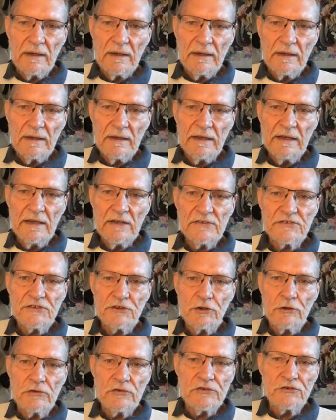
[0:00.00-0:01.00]
he is
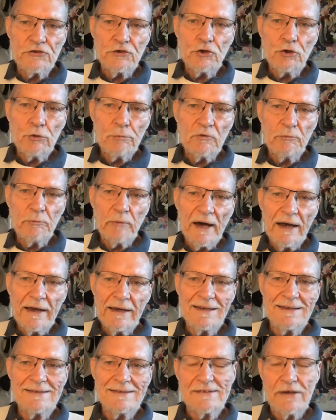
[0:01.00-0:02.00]
consumed by
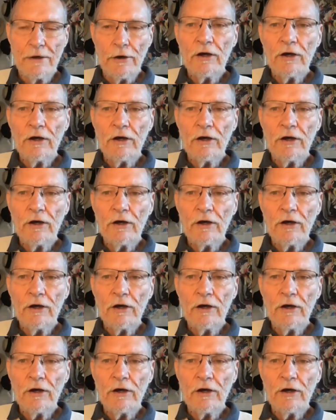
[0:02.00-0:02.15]
his